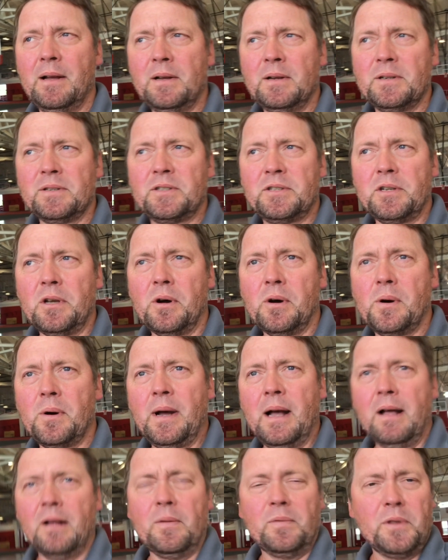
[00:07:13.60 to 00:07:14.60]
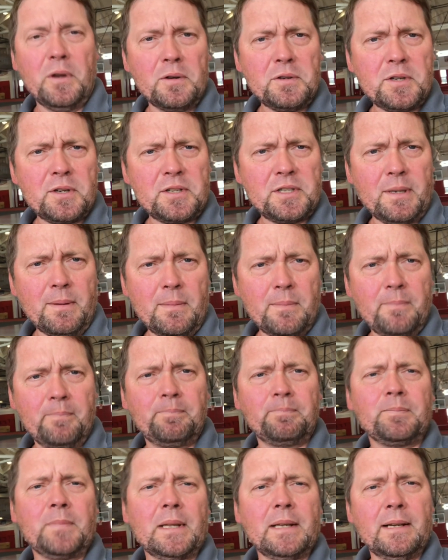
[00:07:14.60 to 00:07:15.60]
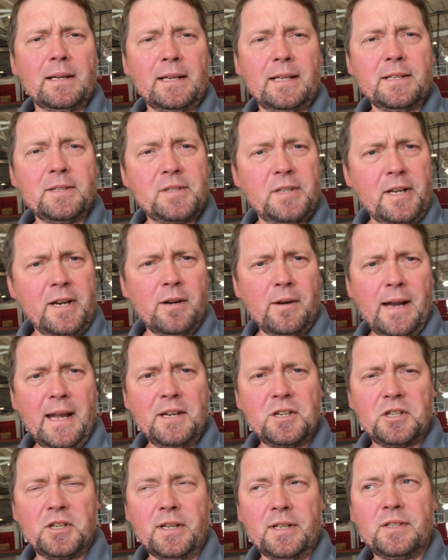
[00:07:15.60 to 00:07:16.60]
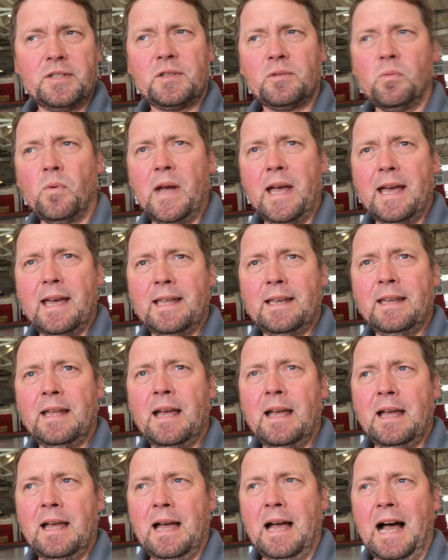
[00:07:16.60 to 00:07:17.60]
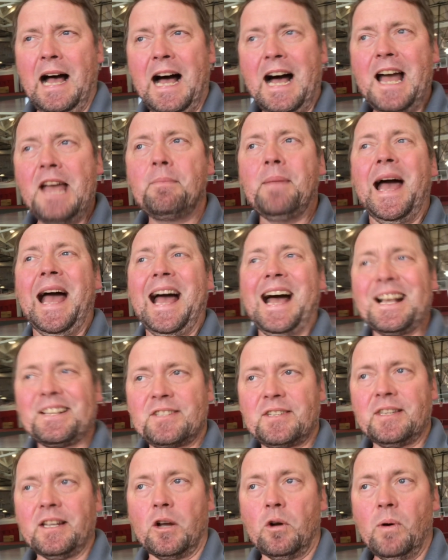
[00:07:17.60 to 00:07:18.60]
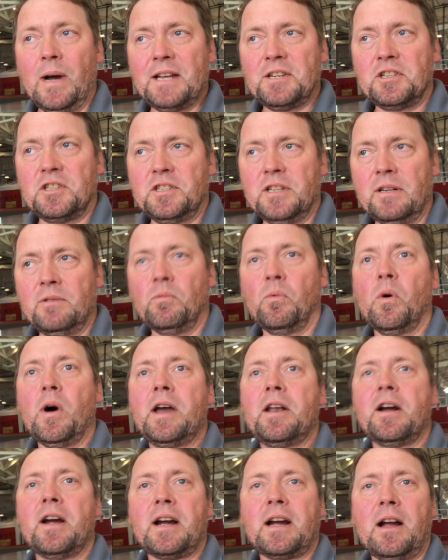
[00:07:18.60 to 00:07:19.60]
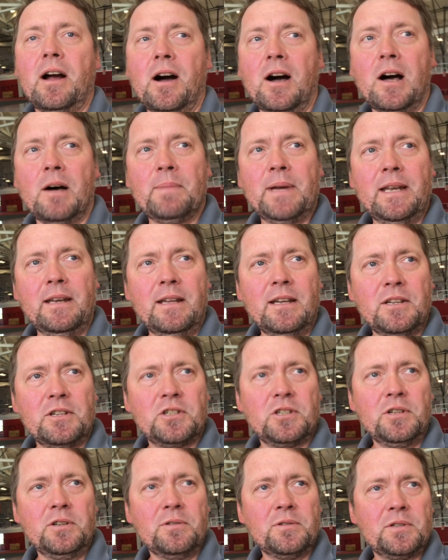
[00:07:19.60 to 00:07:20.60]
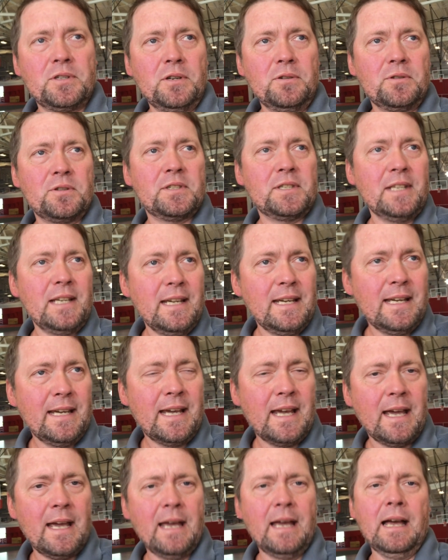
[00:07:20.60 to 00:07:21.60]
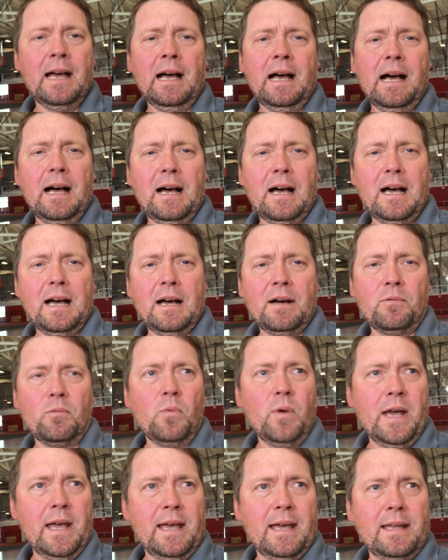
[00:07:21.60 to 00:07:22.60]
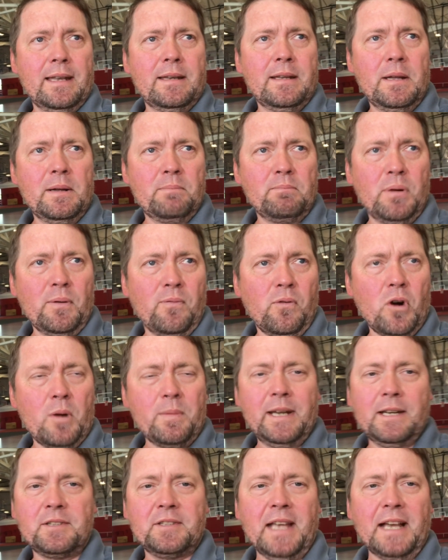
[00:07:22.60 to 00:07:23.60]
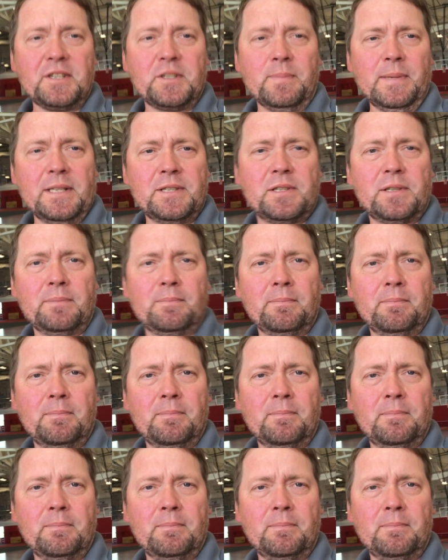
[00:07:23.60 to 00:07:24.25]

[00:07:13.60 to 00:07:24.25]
So those are some considerations when I'm asked the question, what are common issues you see when performing assessments?